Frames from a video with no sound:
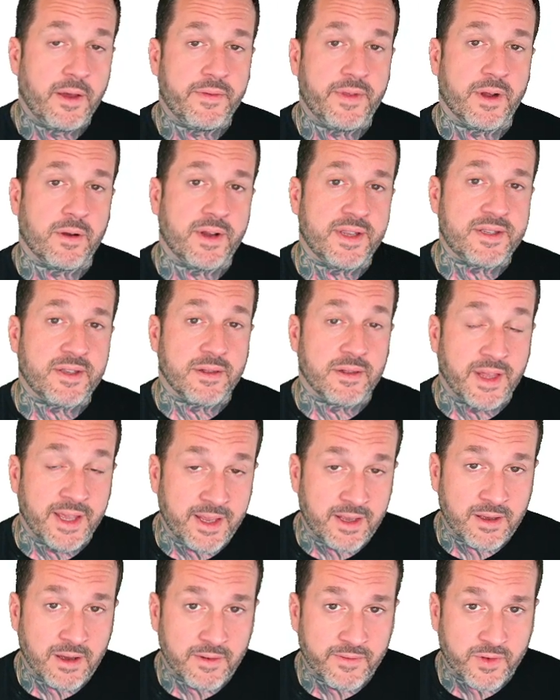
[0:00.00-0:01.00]
There is a
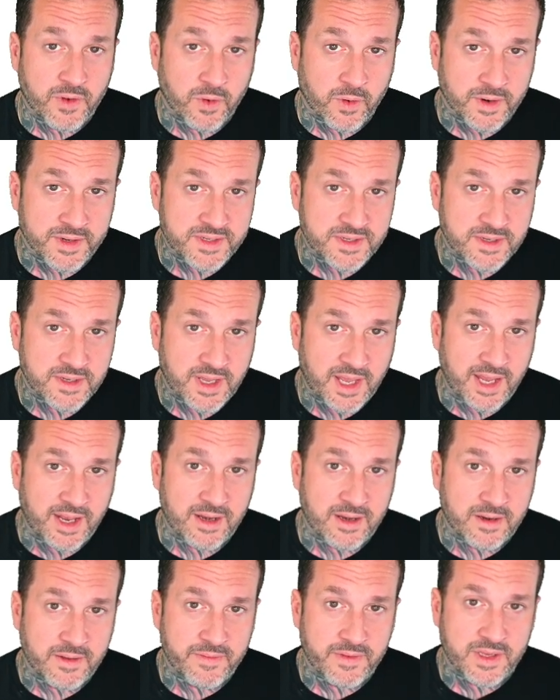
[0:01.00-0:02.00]
link, of course,
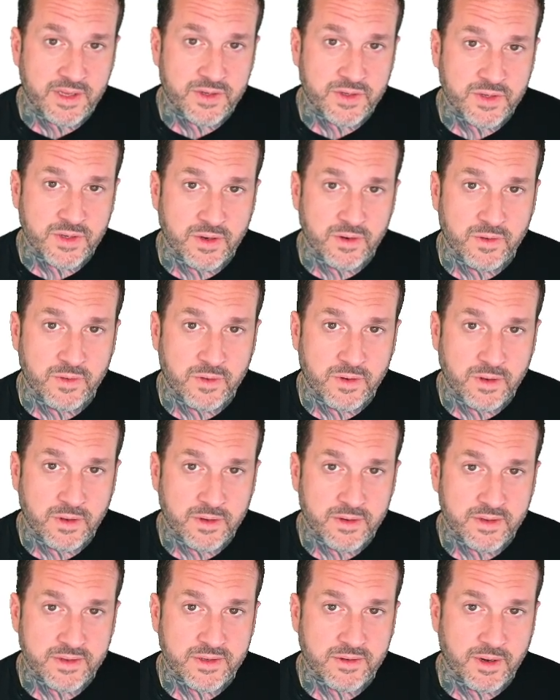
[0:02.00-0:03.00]
in the show
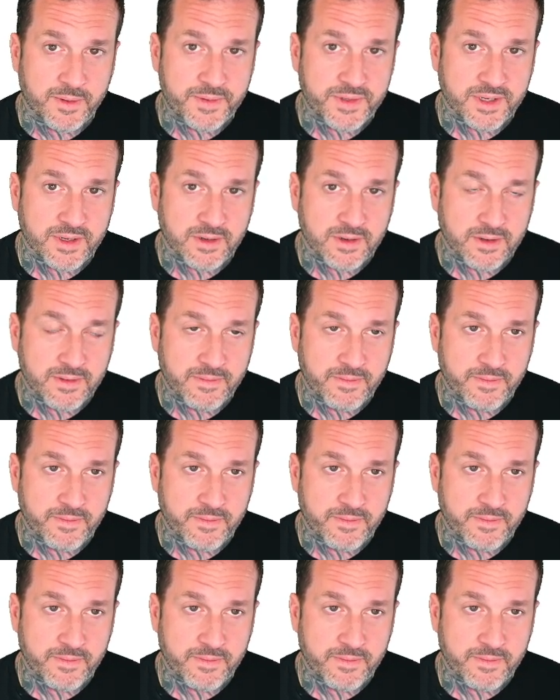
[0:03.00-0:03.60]
description,